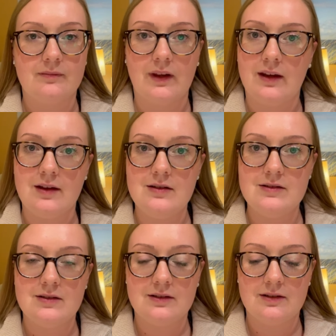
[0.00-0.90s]
it
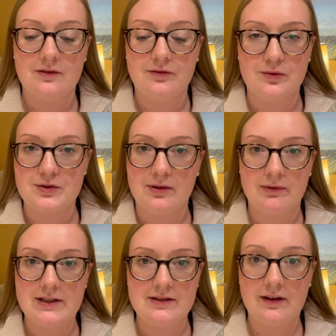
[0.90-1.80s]
is for some
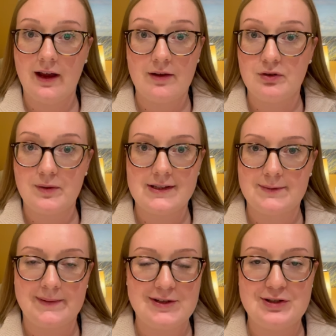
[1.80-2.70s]
reason. I have no
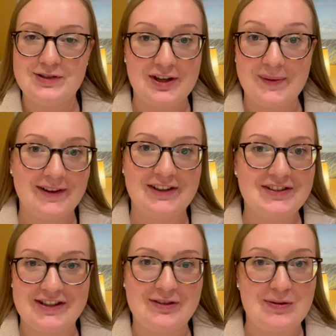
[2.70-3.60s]
explanation, so I
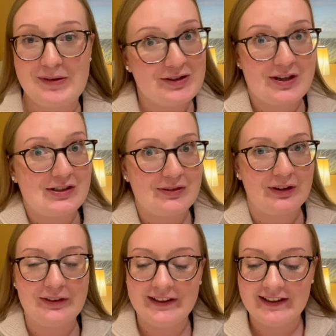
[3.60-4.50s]
can't tell you because I don't
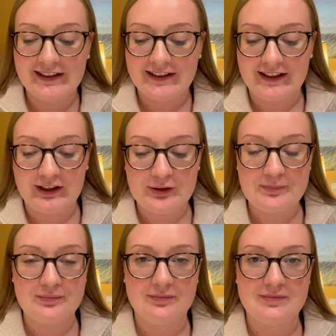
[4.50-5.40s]

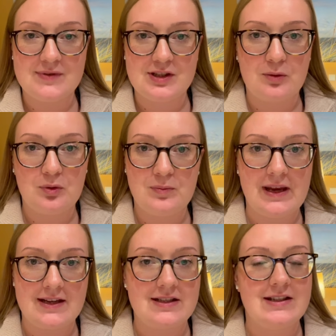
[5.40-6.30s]
know. So we'll be
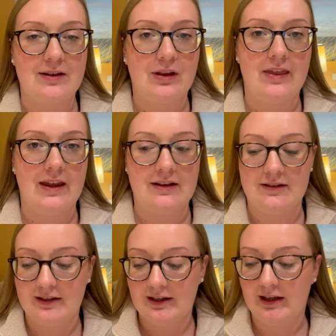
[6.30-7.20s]
heading down there
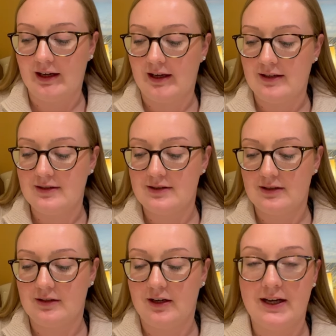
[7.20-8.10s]
then, and
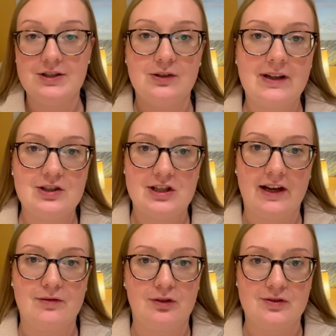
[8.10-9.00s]
I don't actually
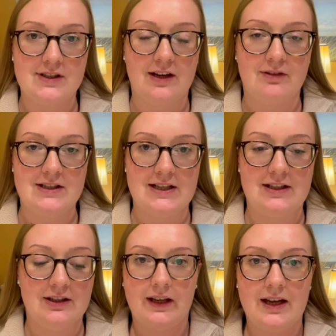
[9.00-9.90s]
have long to get
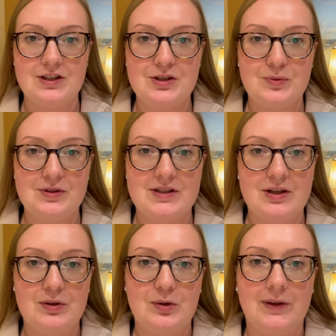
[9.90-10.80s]
ready. I just want to
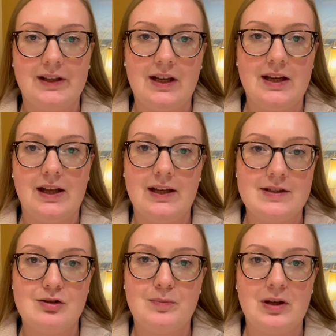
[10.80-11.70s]
tell you quickly a
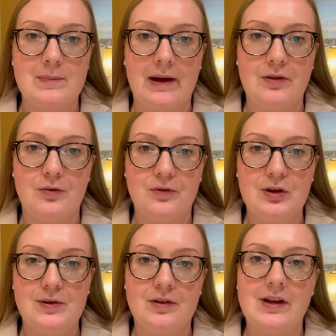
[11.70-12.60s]
little bit about the
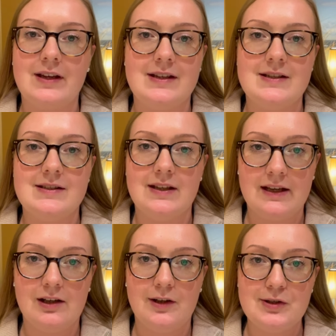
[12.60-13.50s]
food that is
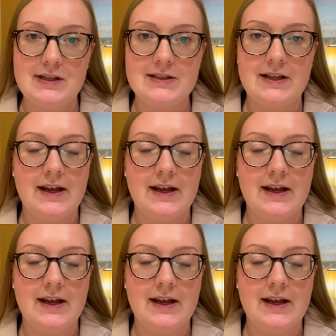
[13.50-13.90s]
included